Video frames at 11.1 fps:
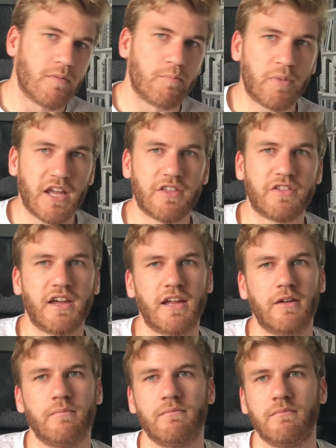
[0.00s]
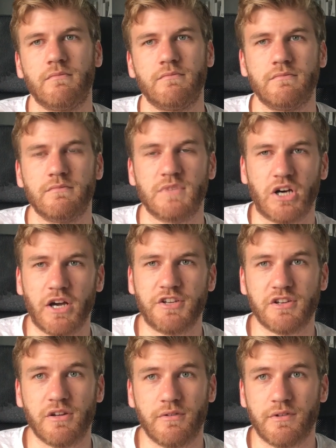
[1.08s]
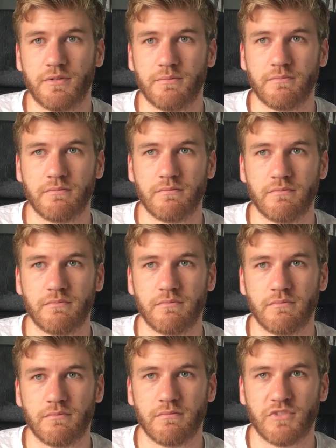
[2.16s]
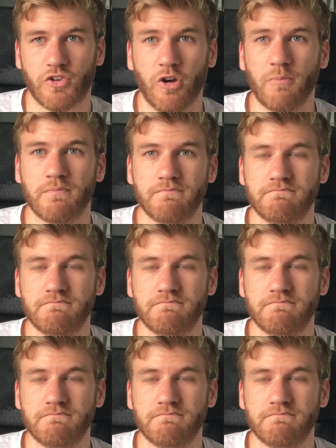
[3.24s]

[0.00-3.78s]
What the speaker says: Big thing, iTunes. It's gone.